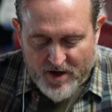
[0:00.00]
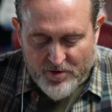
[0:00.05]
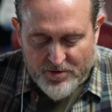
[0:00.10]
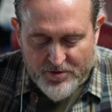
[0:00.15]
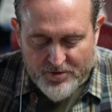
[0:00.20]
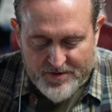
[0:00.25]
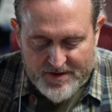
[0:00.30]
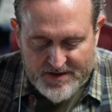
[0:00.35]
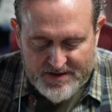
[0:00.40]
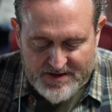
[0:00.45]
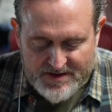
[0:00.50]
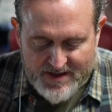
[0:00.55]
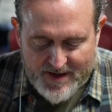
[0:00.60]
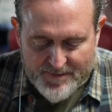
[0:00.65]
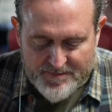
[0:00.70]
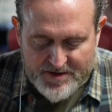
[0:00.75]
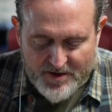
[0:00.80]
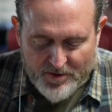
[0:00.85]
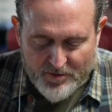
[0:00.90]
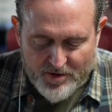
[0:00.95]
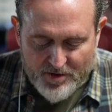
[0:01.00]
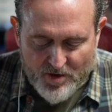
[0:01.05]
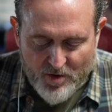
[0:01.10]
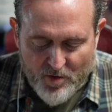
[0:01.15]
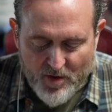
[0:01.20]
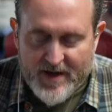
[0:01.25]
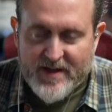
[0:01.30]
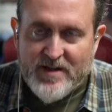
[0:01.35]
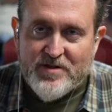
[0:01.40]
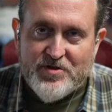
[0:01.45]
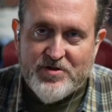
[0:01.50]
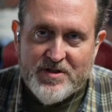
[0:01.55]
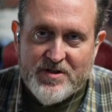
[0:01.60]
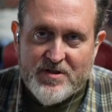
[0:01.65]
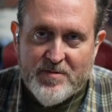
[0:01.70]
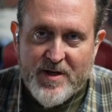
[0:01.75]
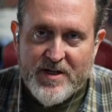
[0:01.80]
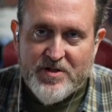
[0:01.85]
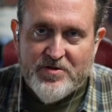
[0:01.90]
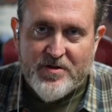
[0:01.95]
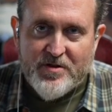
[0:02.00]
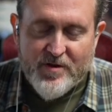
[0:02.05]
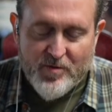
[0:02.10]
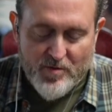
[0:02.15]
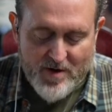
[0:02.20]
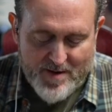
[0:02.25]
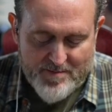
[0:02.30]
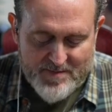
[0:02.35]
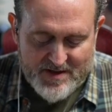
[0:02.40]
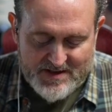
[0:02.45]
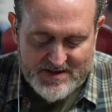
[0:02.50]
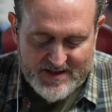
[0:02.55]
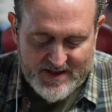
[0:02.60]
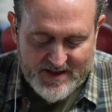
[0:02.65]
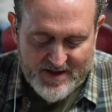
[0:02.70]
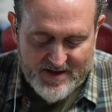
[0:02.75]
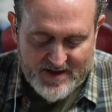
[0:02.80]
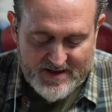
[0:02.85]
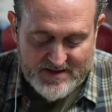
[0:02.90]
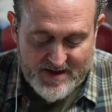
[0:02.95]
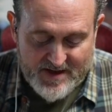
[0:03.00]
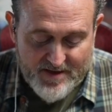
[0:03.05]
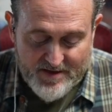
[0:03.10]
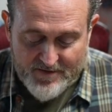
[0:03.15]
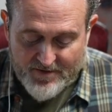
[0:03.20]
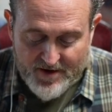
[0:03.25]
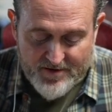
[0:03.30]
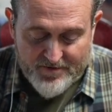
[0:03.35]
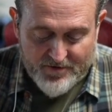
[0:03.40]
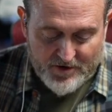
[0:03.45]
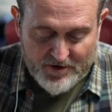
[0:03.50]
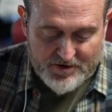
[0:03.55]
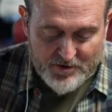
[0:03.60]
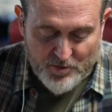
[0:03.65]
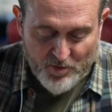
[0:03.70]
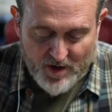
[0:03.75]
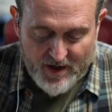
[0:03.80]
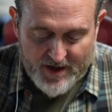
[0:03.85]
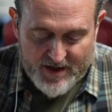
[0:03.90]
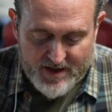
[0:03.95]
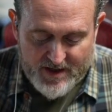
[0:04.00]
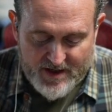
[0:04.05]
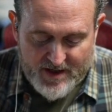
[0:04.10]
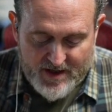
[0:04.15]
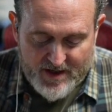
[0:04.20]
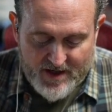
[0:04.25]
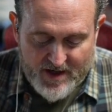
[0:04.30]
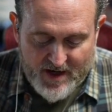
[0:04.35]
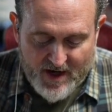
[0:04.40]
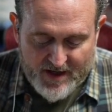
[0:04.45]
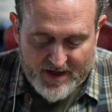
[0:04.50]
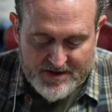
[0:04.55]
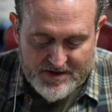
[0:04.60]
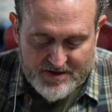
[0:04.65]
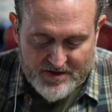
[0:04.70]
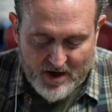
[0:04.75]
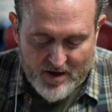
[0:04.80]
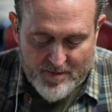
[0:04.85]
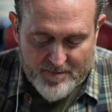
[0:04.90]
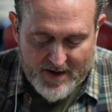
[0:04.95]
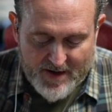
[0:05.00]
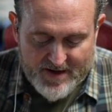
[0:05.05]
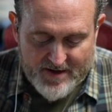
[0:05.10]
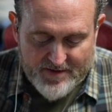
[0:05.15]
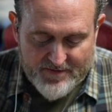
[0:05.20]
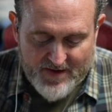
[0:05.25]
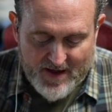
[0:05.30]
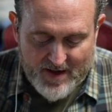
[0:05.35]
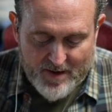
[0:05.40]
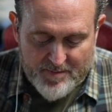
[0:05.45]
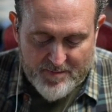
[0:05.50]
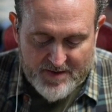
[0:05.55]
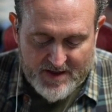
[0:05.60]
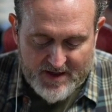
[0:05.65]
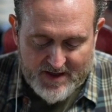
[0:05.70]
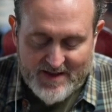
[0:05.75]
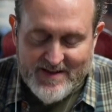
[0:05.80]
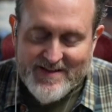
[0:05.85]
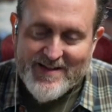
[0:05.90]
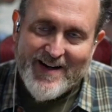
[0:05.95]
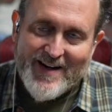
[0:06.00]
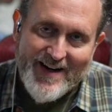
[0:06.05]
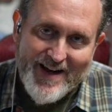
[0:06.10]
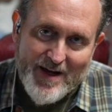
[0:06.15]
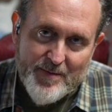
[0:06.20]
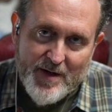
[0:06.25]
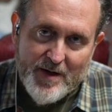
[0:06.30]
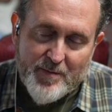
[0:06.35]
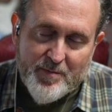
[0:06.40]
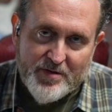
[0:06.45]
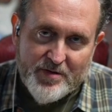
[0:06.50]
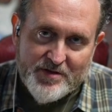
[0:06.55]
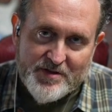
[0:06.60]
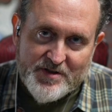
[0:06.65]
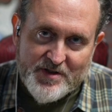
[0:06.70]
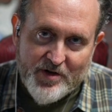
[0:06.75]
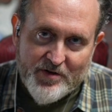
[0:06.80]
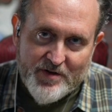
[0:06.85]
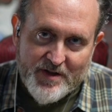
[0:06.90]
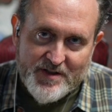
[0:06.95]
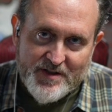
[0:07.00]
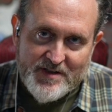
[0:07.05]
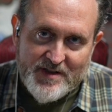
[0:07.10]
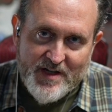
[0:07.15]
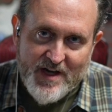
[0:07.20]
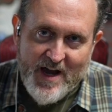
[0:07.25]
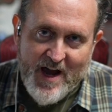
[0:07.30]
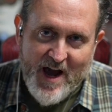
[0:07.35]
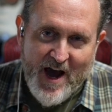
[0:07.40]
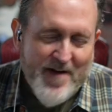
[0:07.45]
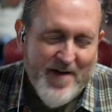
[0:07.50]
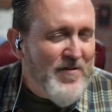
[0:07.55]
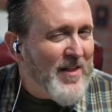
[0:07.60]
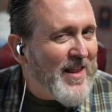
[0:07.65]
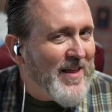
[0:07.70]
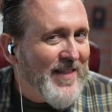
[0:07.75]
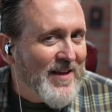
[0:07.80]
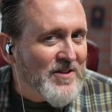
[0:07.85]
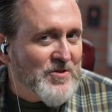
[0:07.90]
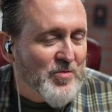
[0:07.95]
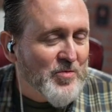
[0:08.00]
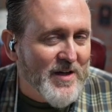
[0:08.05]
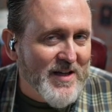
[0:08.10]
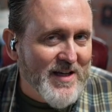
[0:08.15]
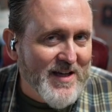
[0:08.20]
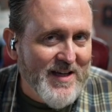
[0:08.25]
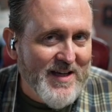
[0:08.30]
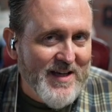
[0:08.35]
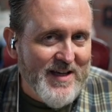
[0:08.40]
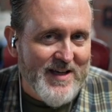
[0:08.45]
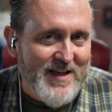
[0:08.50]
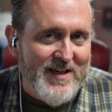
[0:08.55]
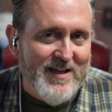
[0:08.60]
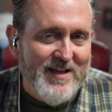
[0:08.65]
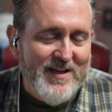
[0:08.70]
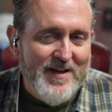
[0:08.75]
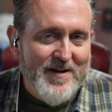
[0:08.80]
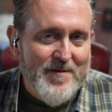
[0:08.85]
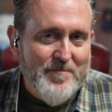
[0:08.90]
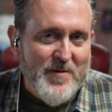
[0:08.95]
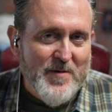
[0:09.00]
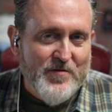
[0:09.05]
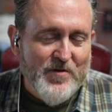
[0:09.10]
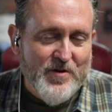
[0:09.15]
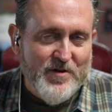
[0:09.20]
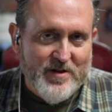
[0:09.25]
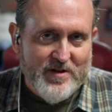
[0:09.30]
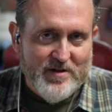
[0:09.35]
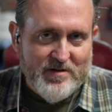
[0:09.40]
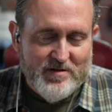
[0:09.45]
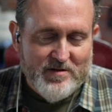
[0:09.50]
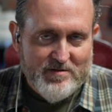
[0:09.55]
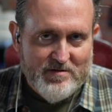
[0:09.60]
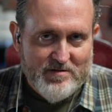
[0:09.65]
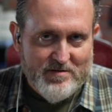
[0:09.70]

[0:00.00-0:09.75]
to go through the steps though, real quick, just to make sure that we're not missing anything. Because I think the very first one, uh, start by developing dynamic personas. I feel like that's really key. If you can